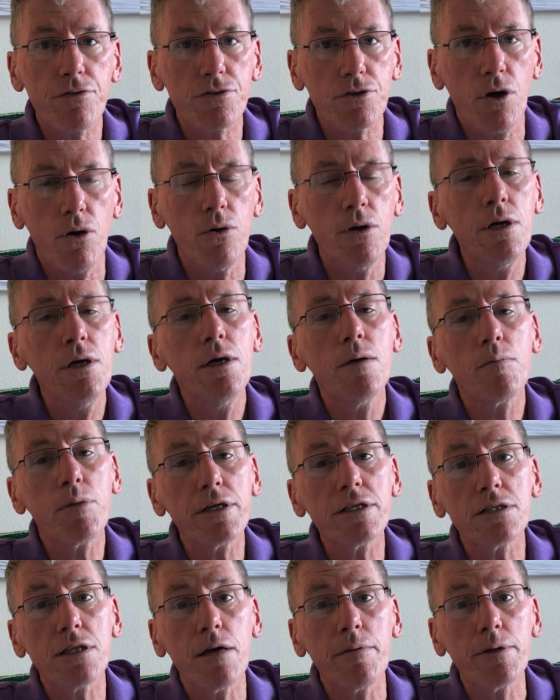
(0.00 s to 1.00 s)
So
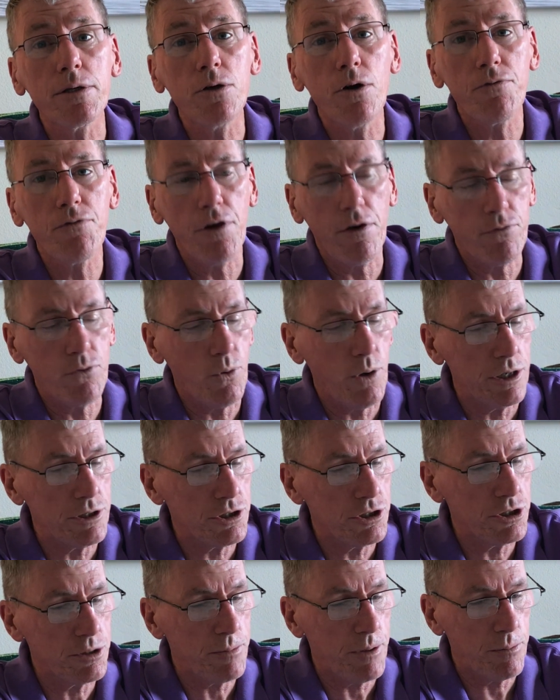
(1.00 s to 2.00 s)
please let me know if you have
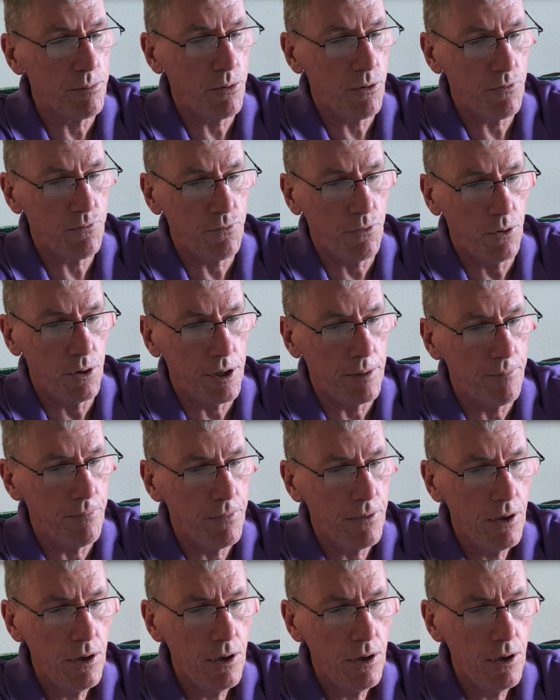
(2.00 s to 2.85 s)
questions about portfolio.